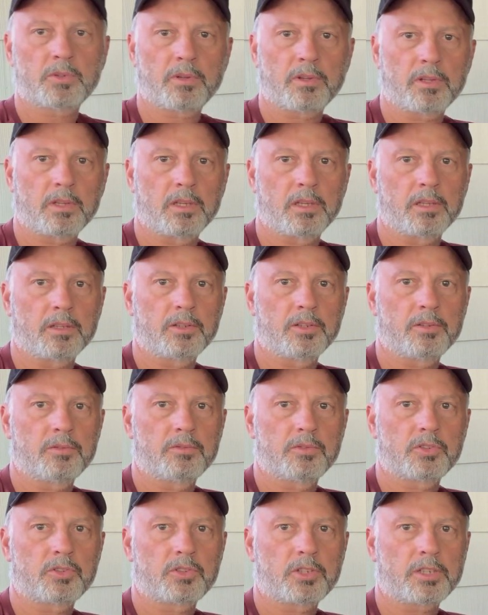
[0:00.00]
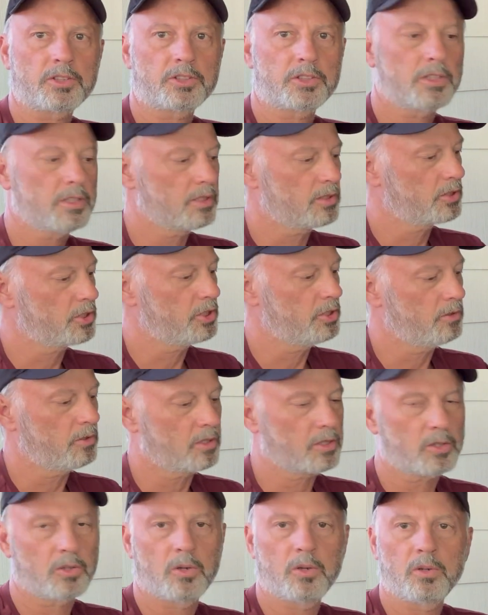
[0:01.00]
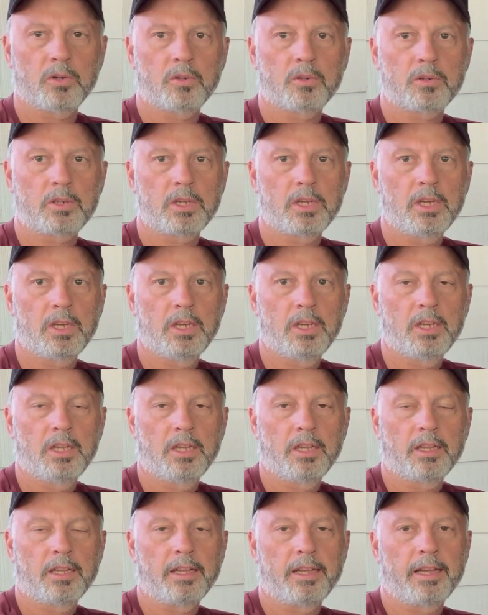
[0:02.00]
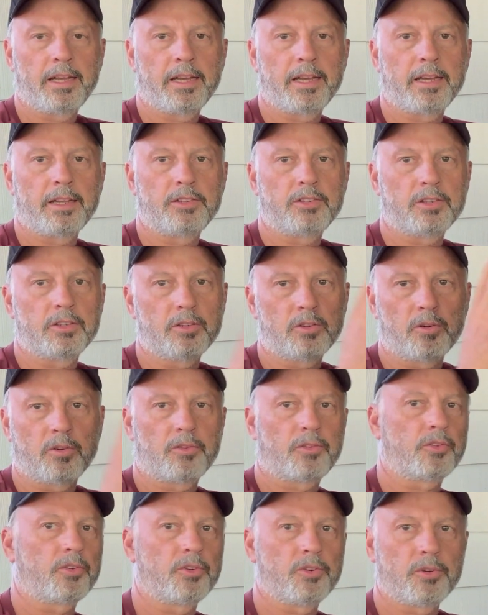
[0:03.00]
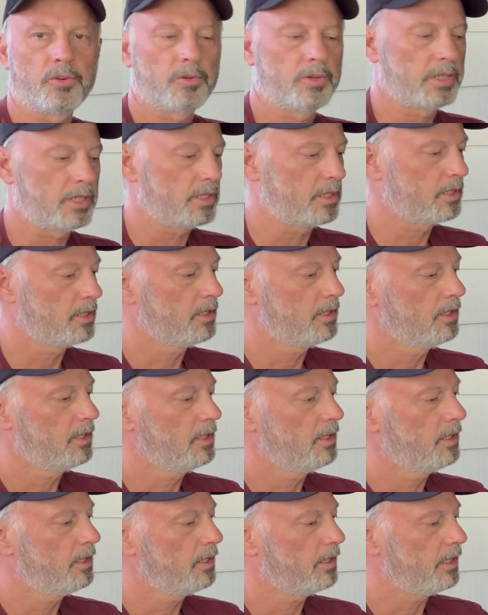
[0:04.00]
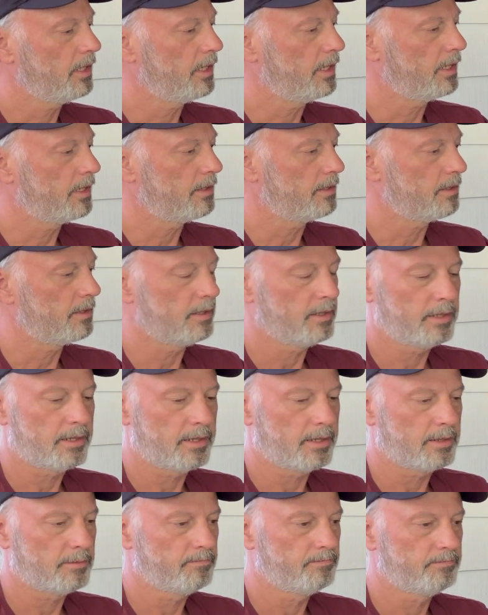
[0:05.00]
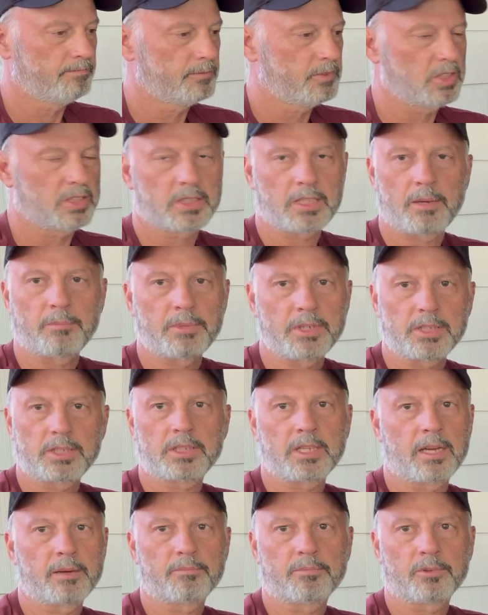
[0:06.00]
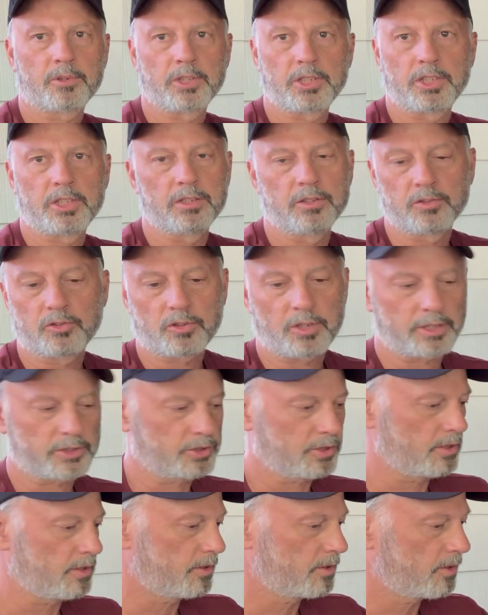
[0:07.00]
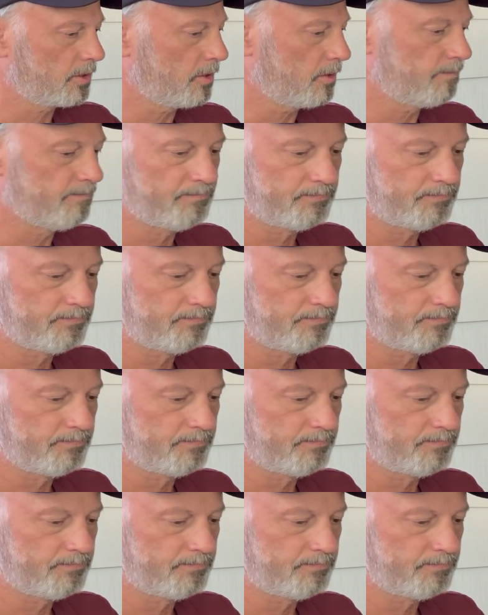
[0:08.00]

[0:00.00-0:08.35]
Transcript: with the good instructions, QR code, and you can go through and step by step, really good instructions. So